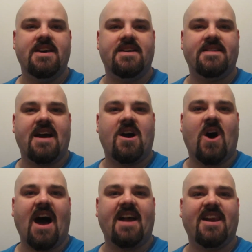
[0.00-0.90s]

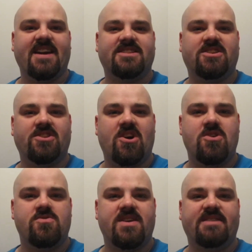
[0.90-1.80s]
Now, I'd like to
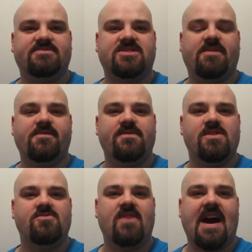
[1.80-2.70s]
know if some of
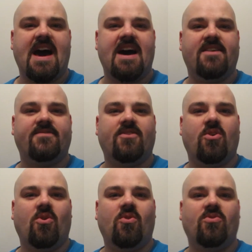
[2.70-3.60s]
you have
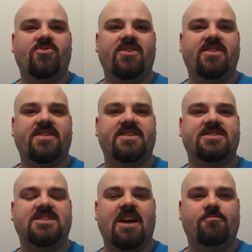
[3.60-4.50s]
old
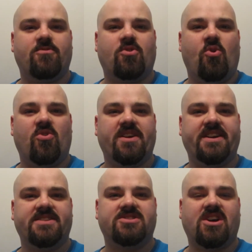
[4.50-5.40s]
cassette
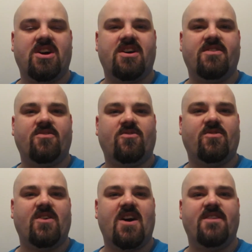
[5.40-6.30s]
recordings
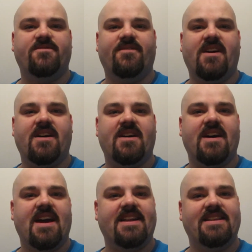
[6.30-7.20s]

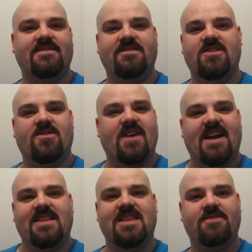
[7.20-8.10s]

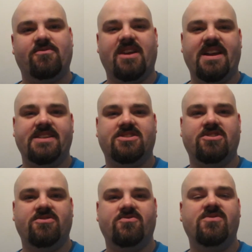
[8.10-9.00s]
anything related
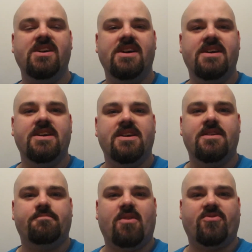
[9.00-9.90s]
to
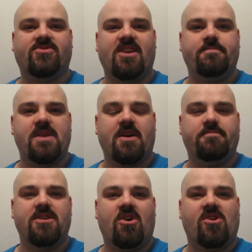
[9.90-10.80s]
both
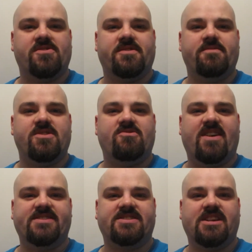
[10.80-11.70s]
WLBR and
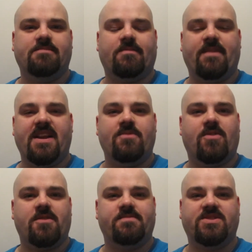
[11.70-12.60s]
WQIC from
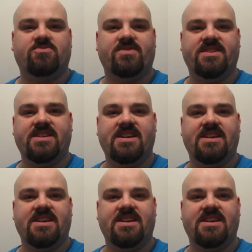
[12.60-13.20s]
anywhere between the